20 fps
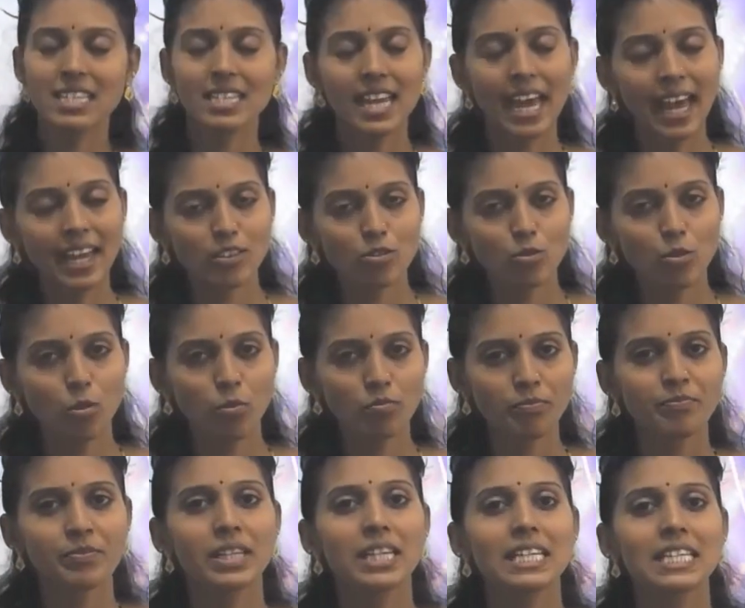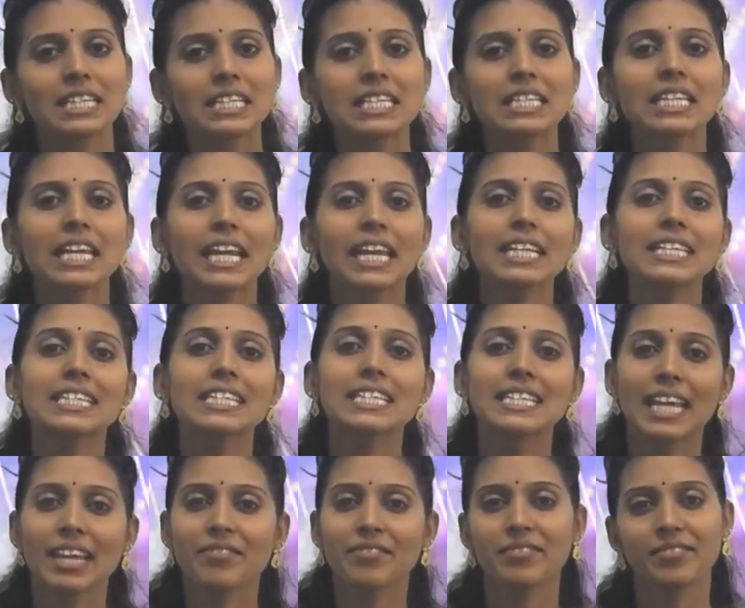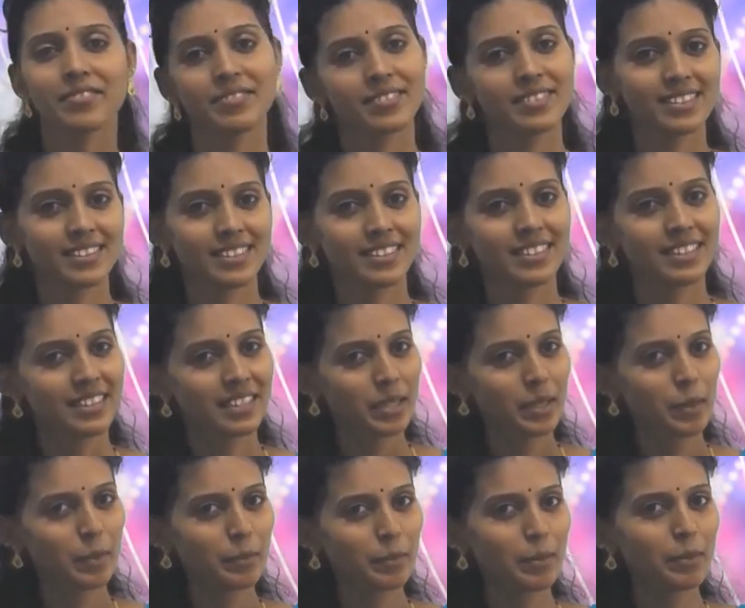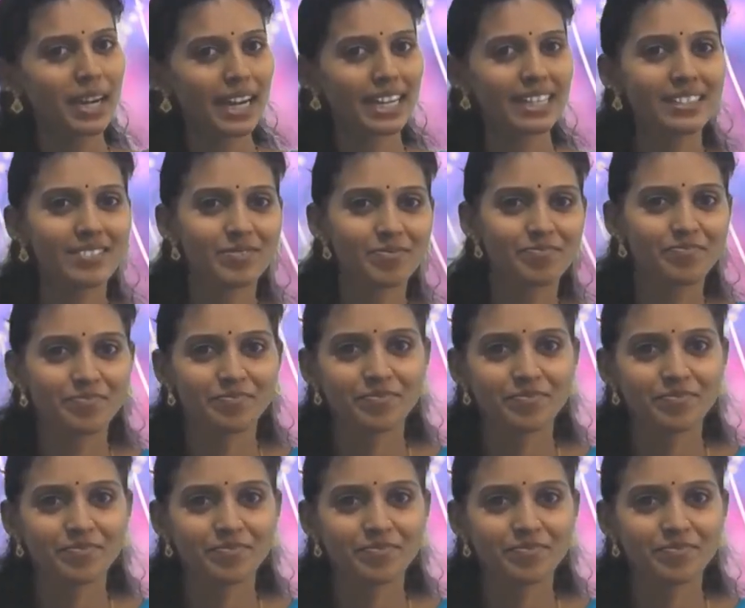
stay at home, stay safe. Bye-bye.